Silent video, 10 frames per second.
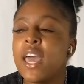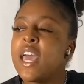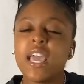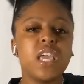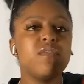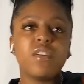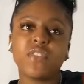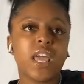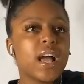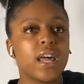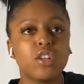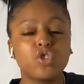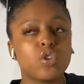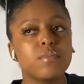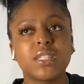Even if they got a
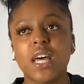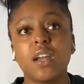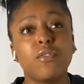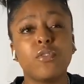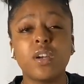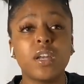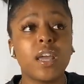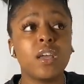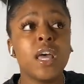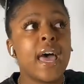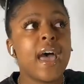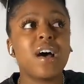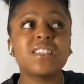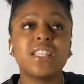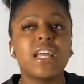Trump sign in front of their
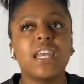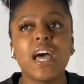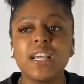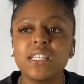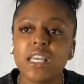house, they nice.